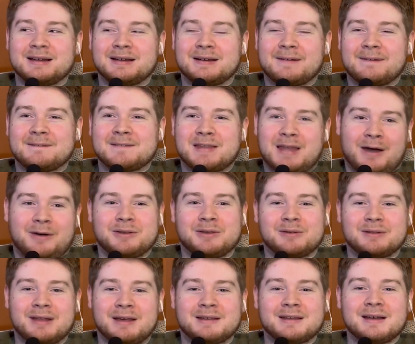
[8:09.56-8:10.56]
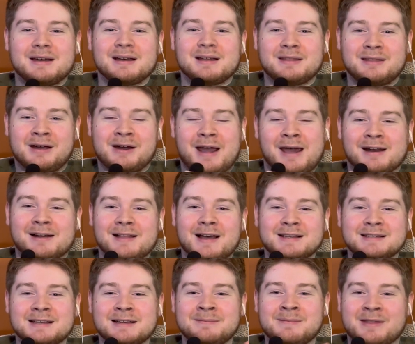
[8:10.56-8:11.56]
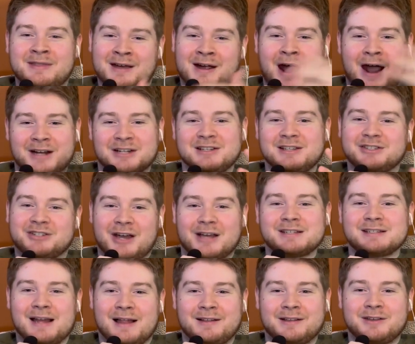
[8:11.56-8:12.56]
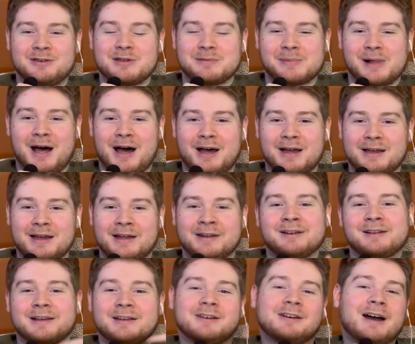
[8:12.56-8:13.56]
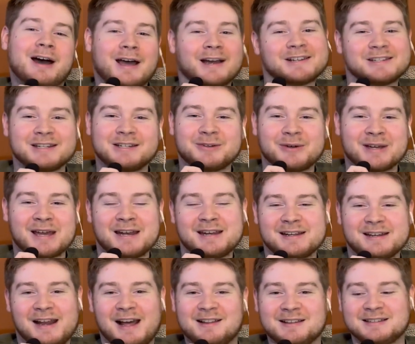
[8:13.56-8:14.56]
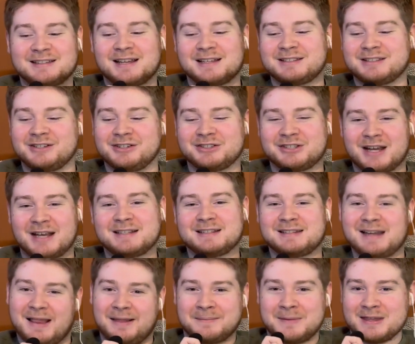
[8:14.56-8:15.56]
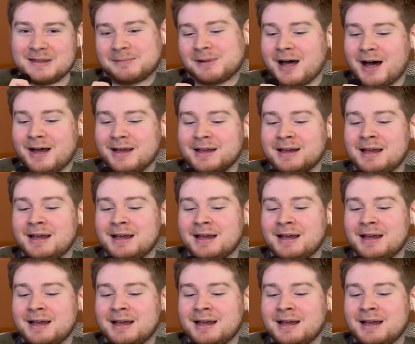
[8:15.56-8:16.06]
tell you like they're analyzing, but they're actually just telling you the plot, and you're like, you're not actually doing any analysis, you're just telling me the plot.